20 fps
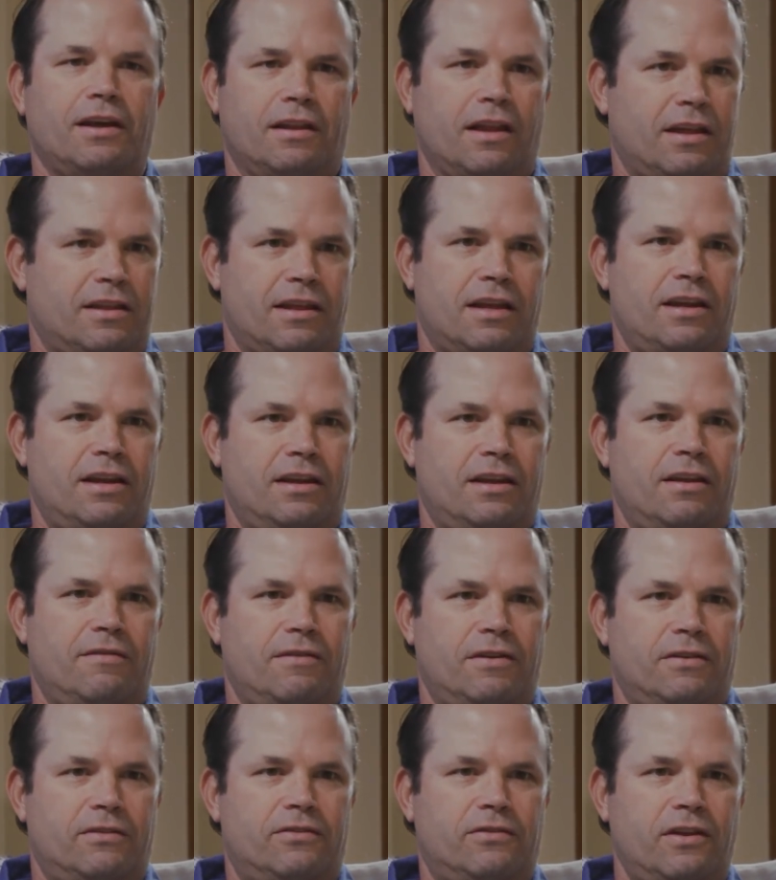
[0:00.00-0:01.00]
Like they didn't
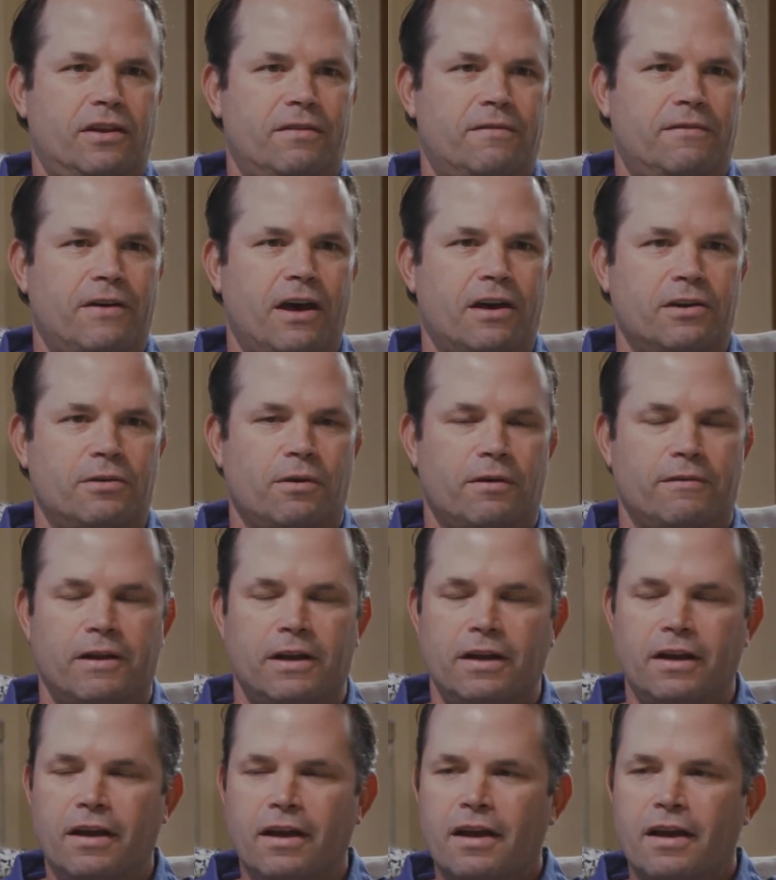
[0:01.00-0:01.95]
even see the value of it.